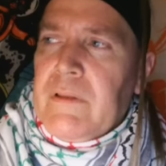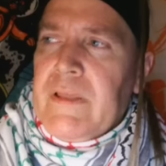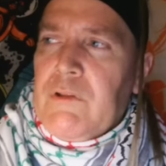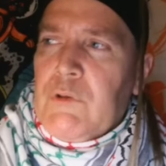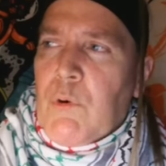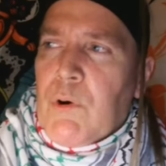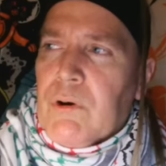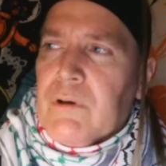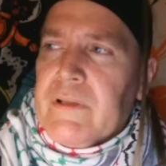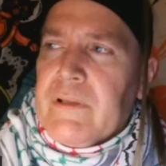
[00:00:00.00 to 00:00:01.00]

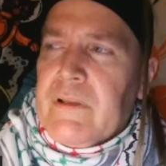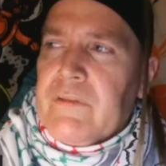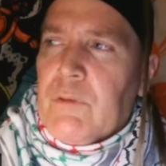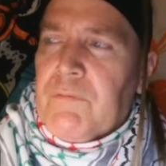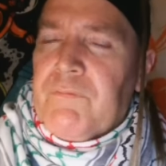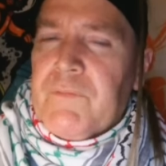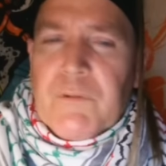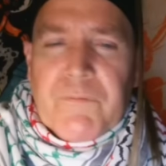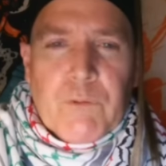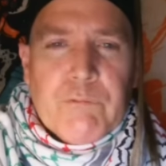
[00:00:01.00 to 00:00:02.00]
endure until their
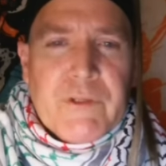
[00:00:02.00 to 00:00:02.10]
full